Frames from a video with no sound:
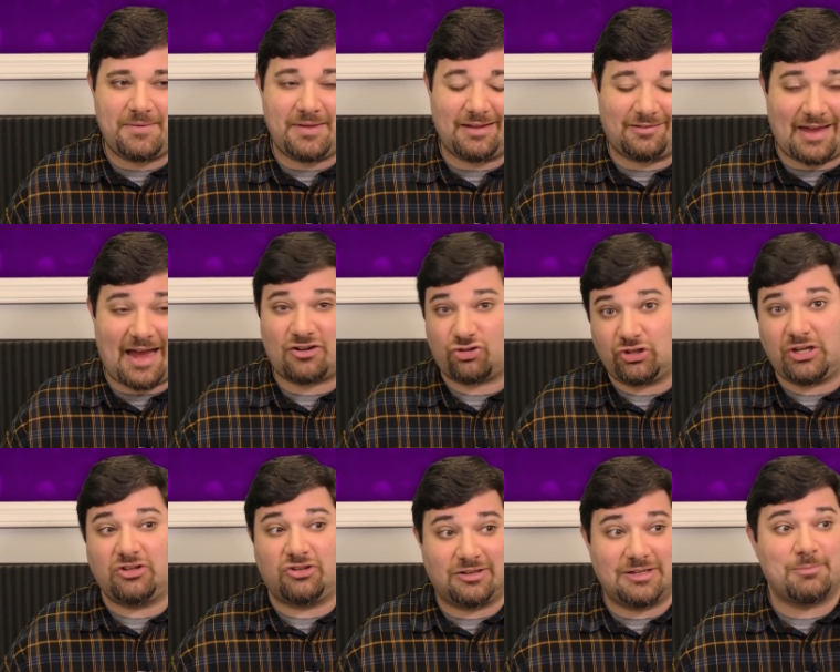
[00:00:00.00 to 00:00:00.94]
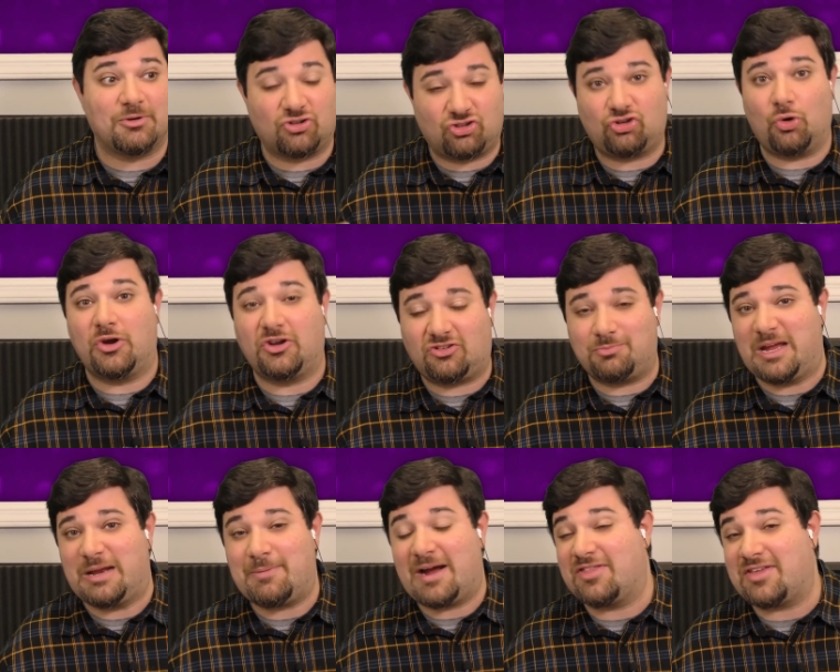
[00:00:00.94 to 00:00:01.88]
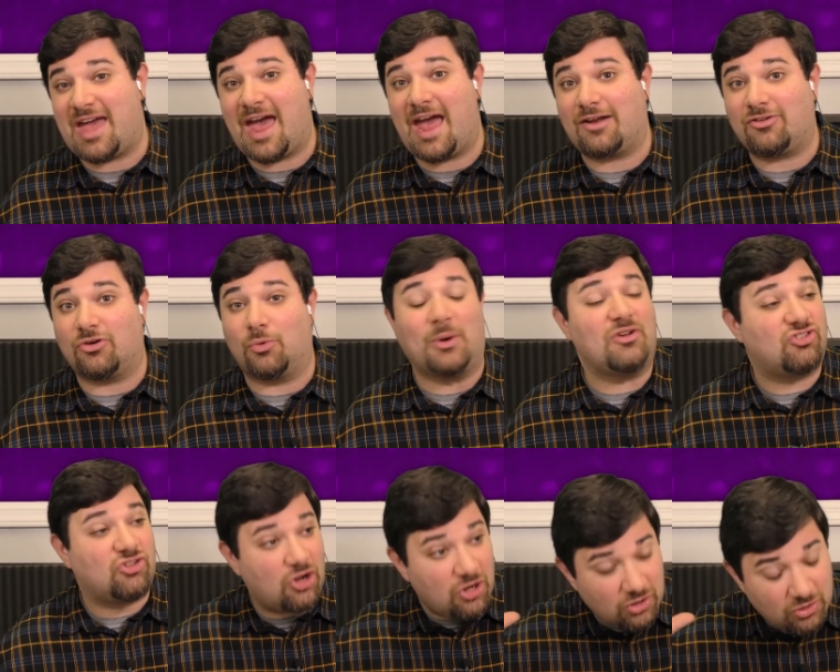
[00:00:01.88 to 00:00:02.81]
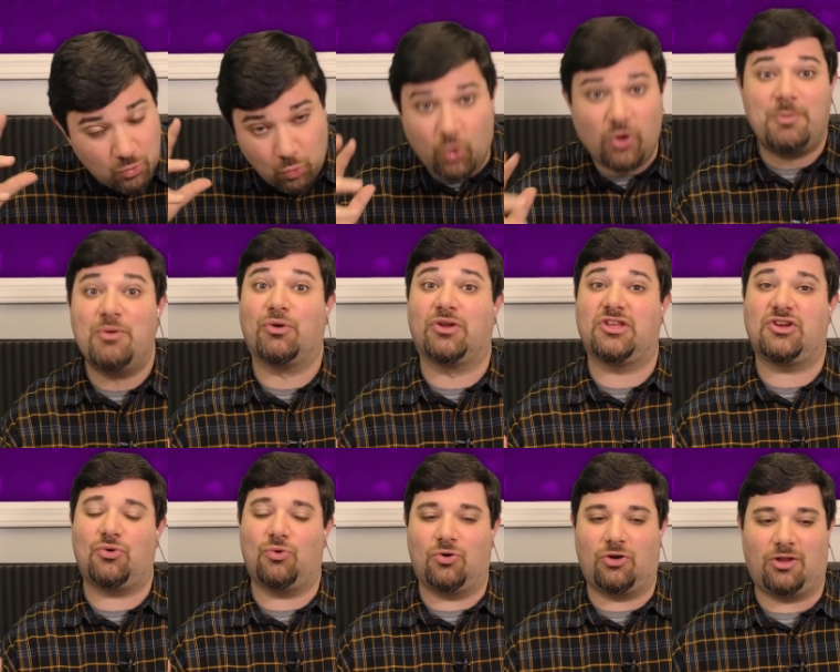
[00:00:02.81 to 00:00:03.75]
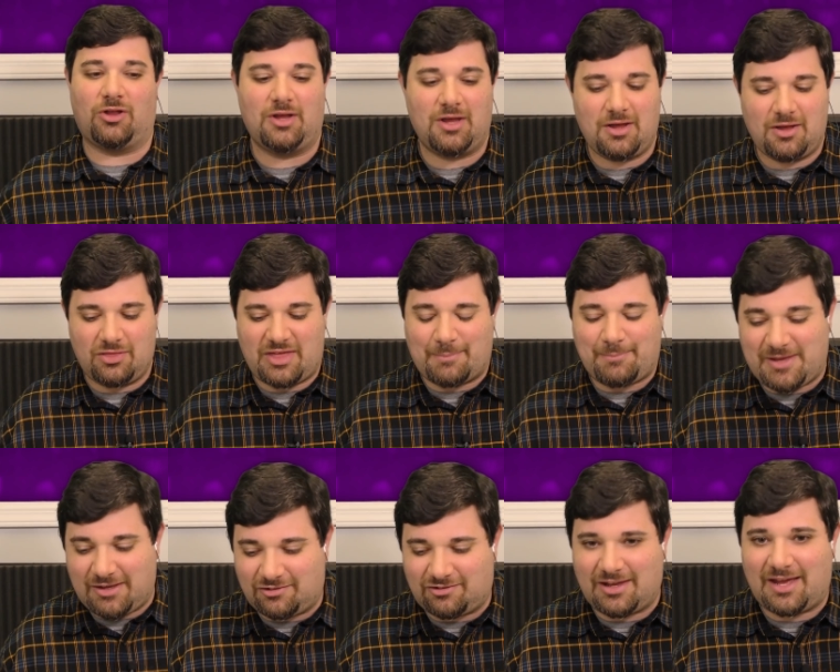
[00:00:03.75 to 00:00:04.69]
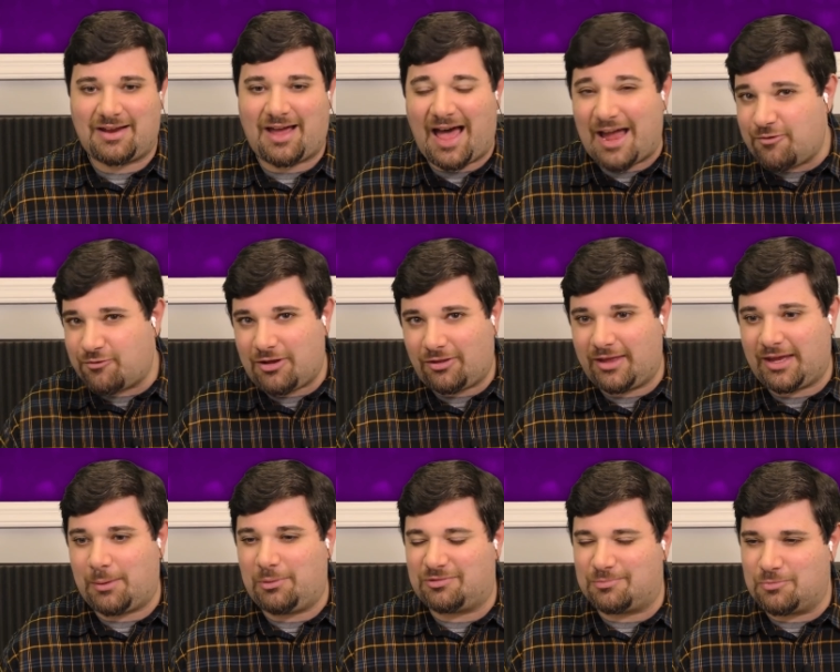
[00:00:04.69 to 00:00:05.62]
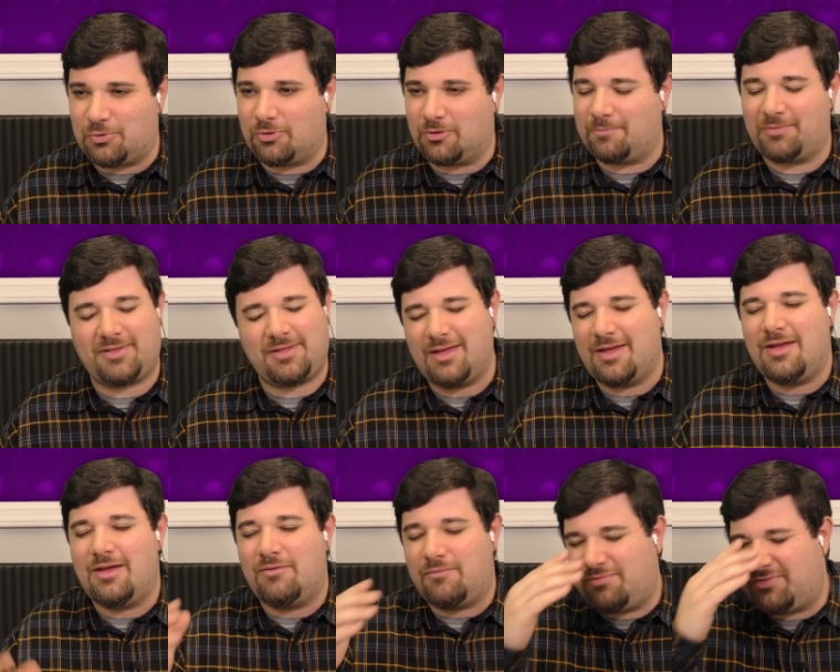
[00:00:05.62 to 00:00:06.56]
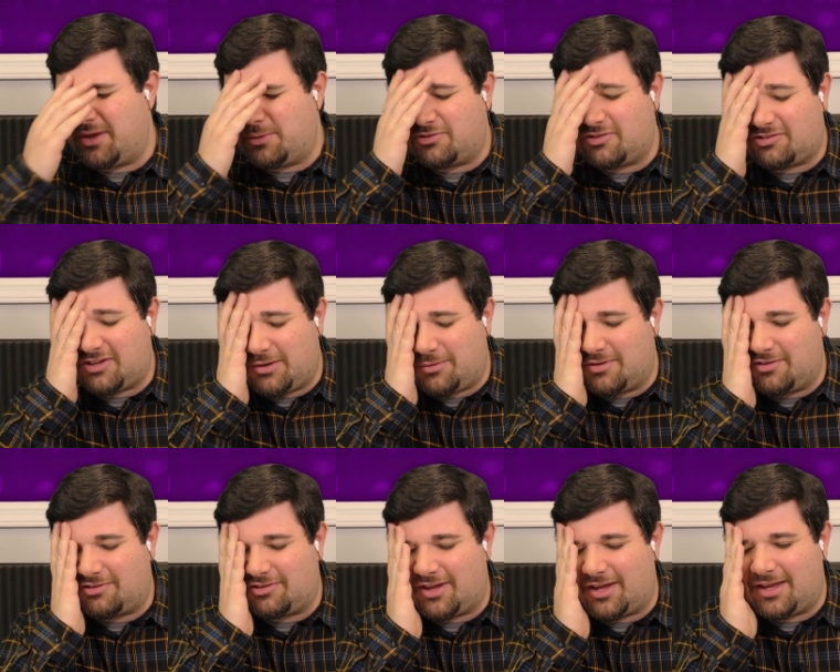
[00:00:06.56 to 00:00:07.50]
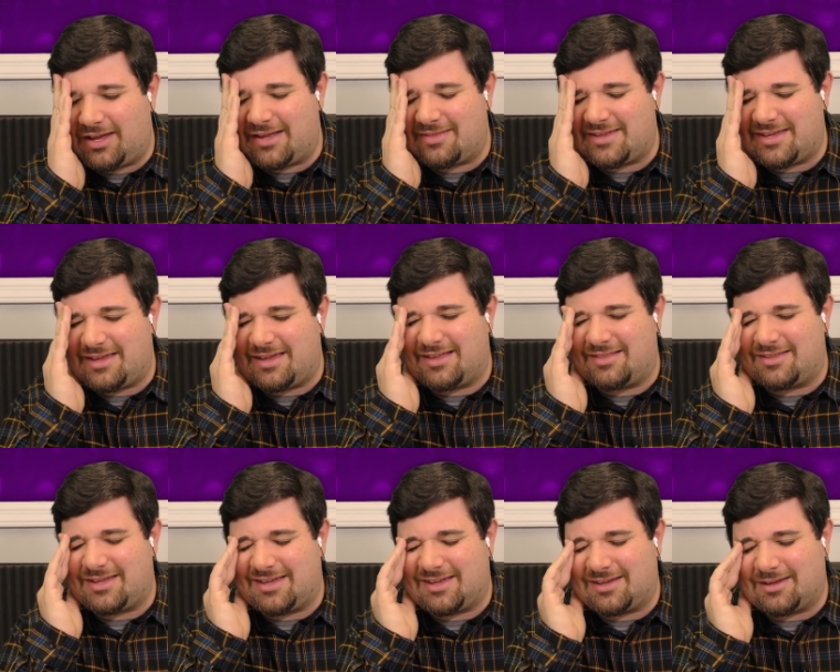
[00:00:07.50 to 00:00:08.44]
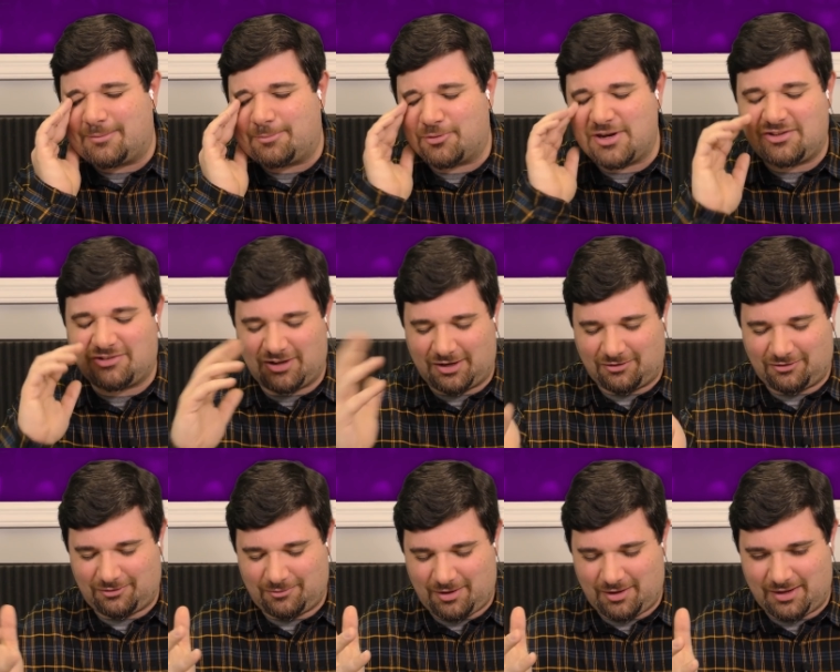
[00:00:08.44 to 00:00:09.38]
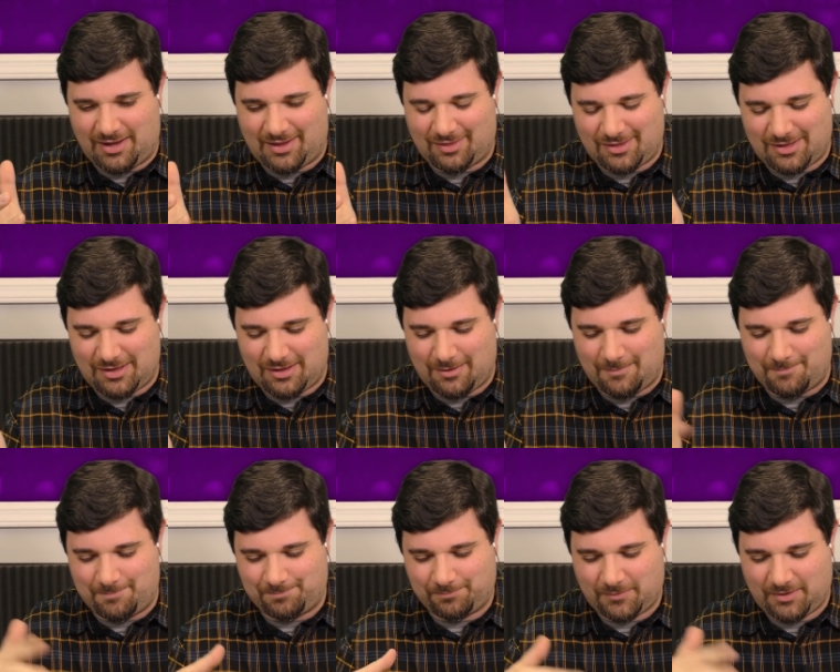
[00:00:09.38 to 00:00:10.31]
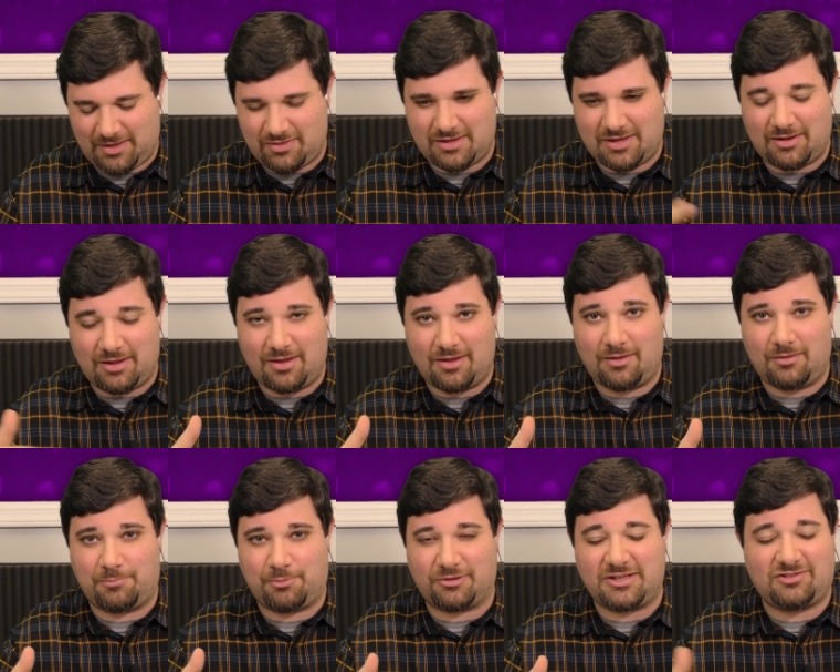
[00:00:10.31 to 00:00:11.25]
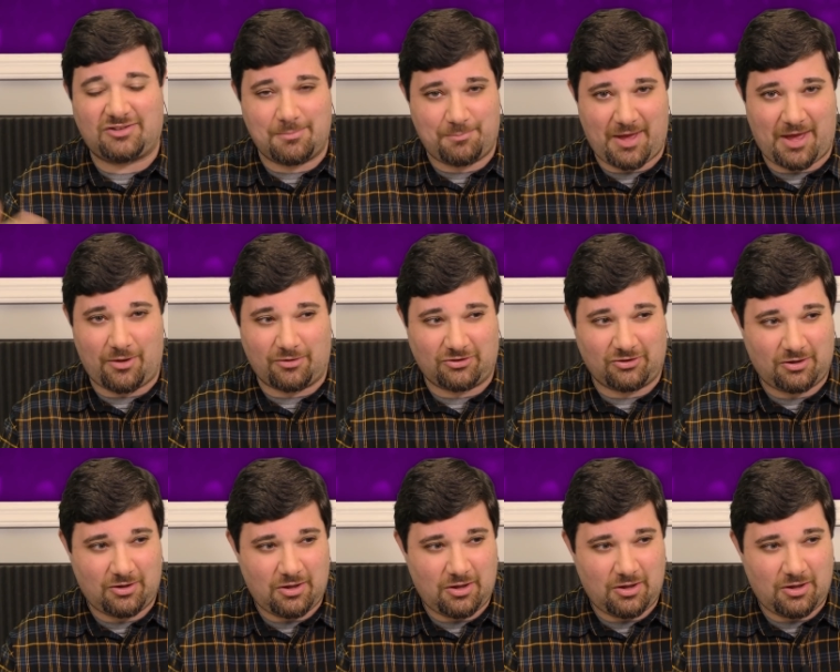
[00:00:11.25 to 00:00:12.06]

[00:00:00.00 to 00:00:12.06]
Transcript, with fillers: it's actually a deliberate choice made by the actor, which would be really cool. That being said, I felt like it was more... There was a sequence in the precinct at the in the police impound,